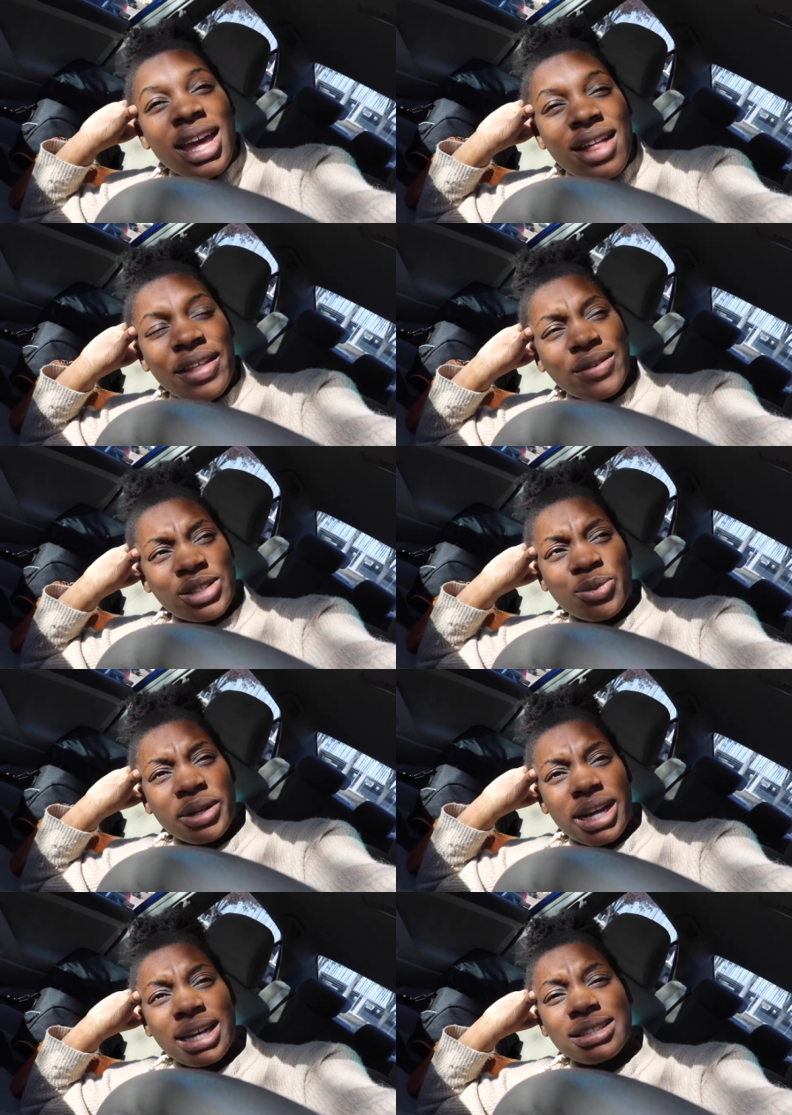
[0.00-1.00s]
and that was
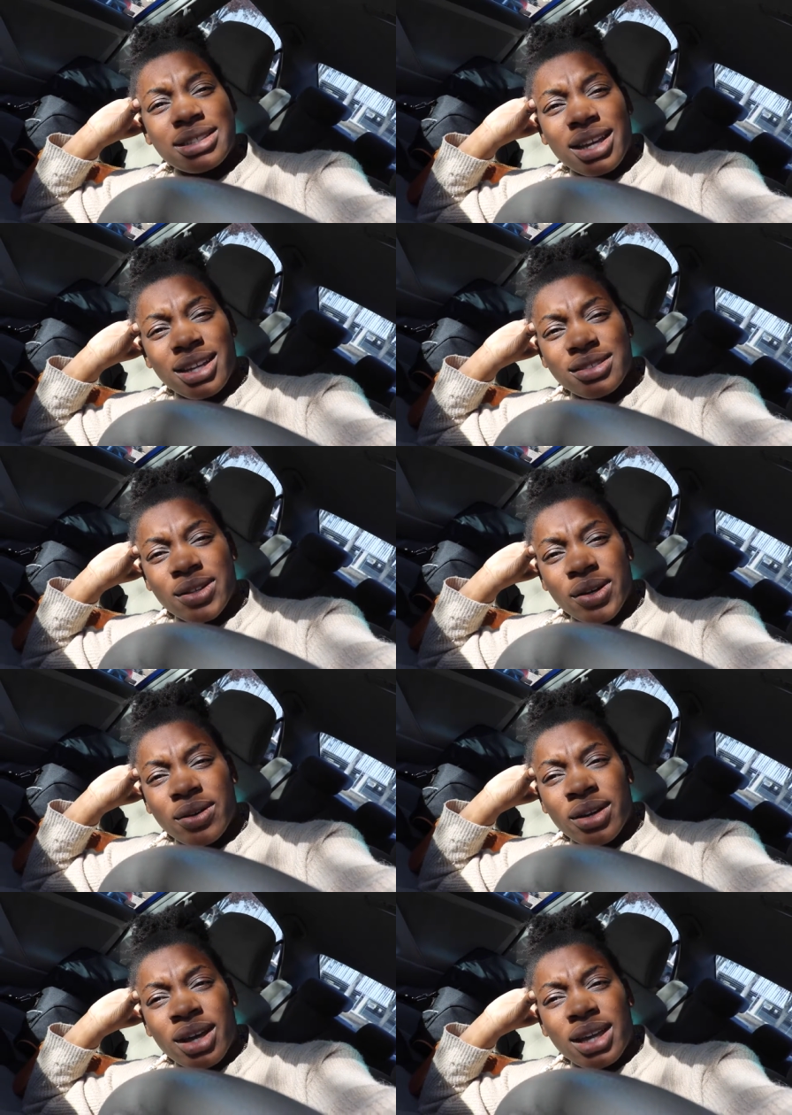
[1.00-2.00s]
super nice and
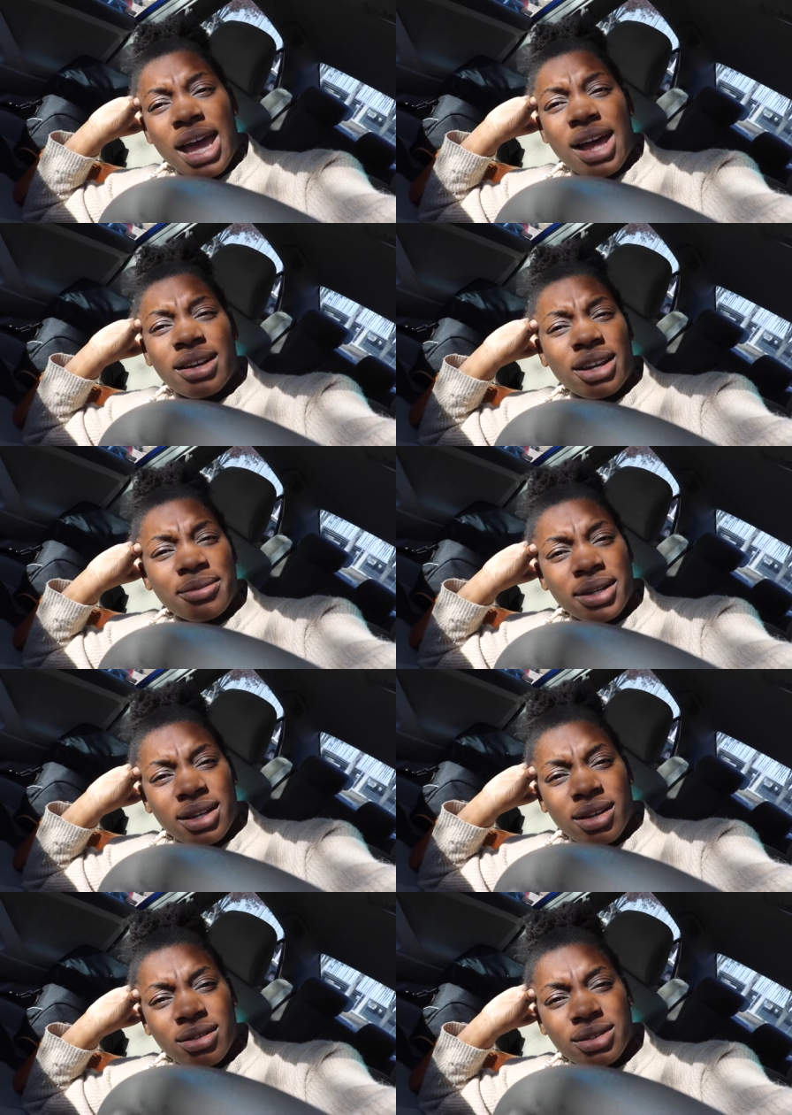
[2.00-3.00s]
so yeah now I'm
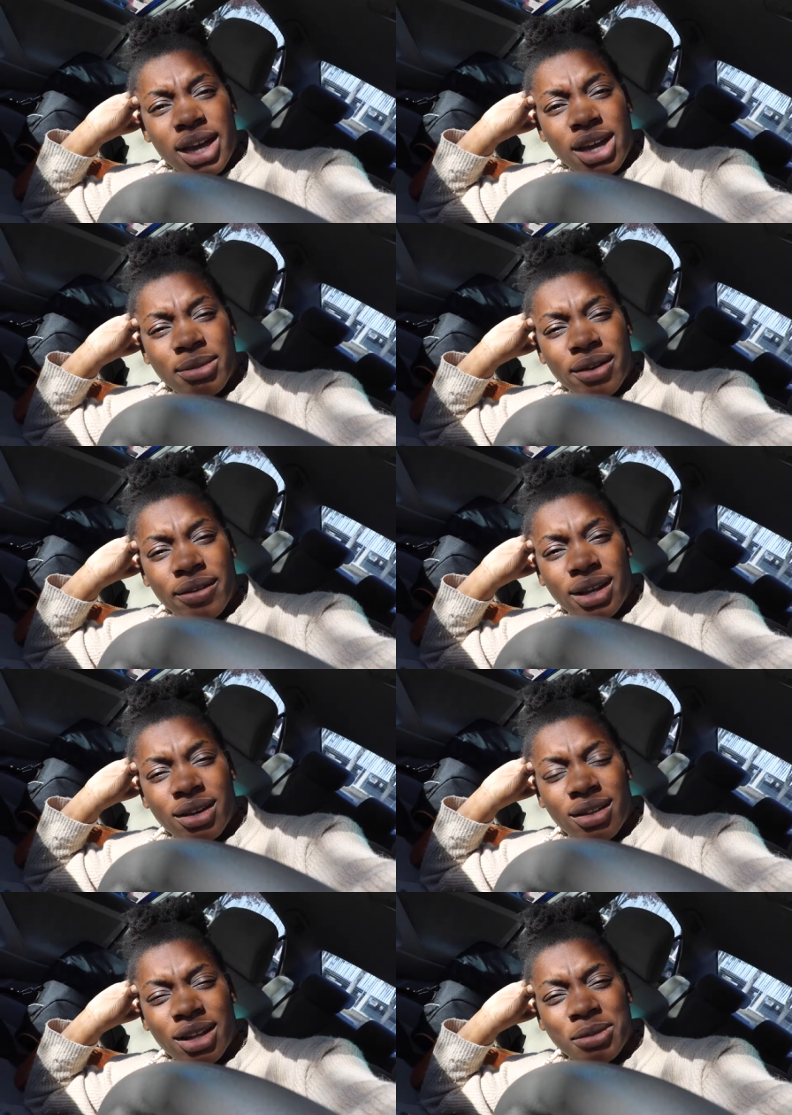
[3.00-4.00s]
gonna go say hi to my
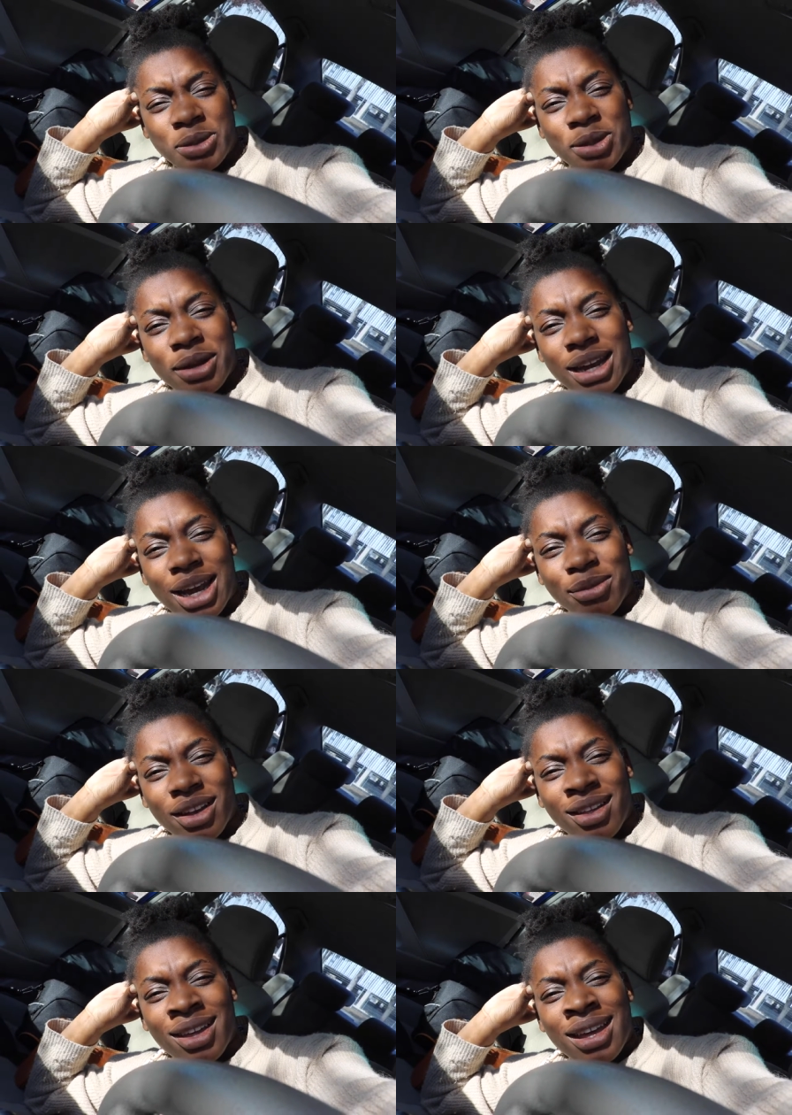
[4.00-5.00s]
friend I think I'm gonna bring my camera